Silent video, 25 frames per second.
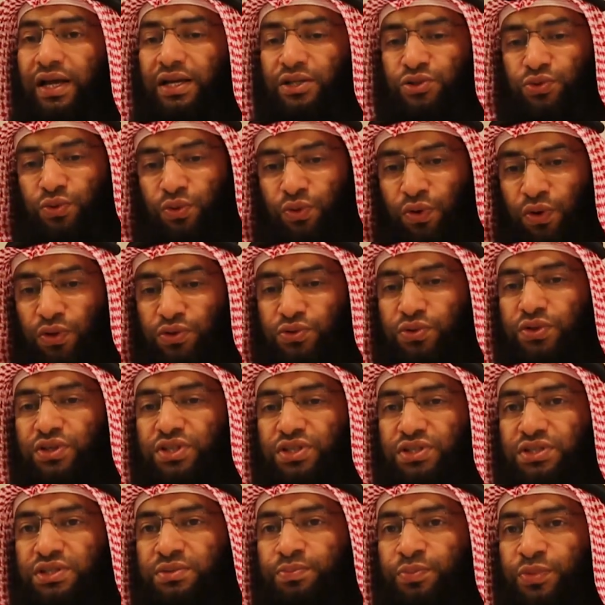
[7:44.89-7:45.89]
So also
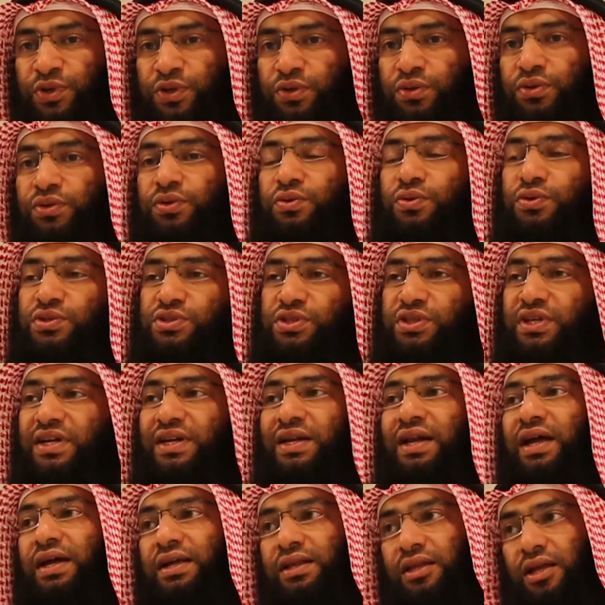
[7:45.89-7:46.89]
this period
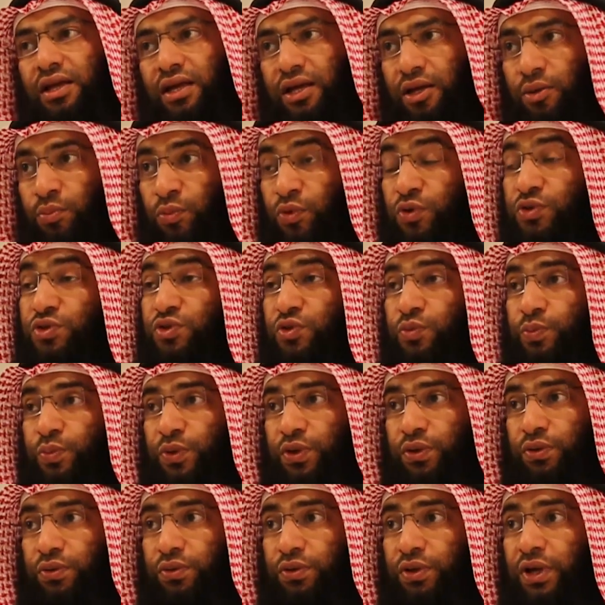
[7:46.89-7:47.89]
considered like the menstrual
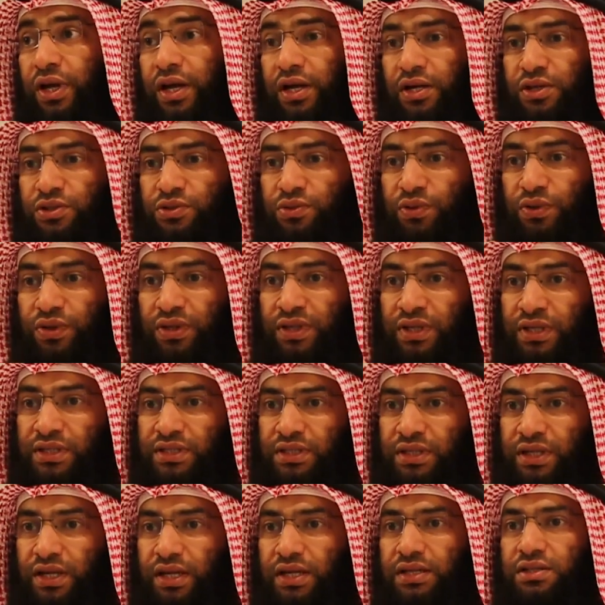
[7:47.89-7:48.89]
period. So in
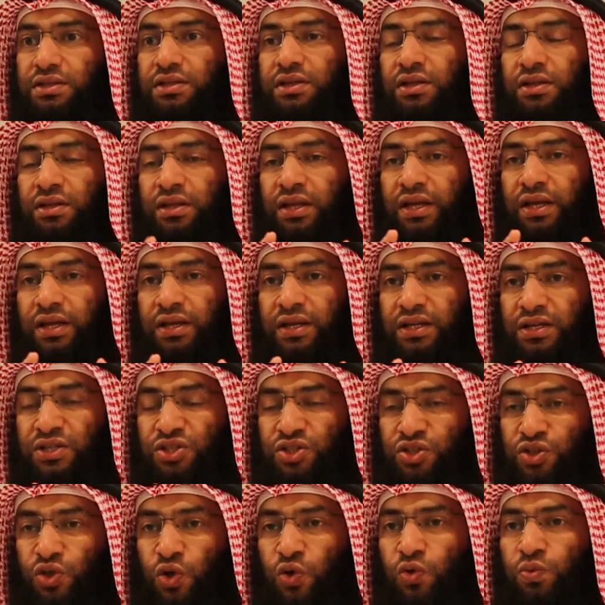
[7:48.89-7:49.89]
this case, the
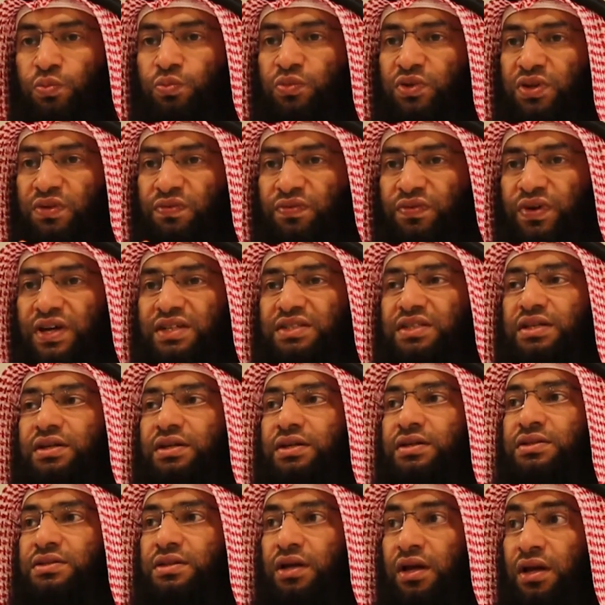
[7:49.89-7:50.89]
sawm, the
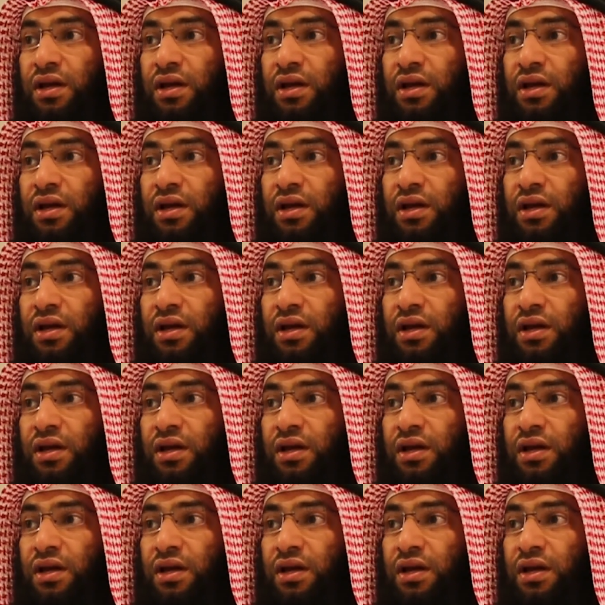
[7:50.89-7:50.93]
fasting is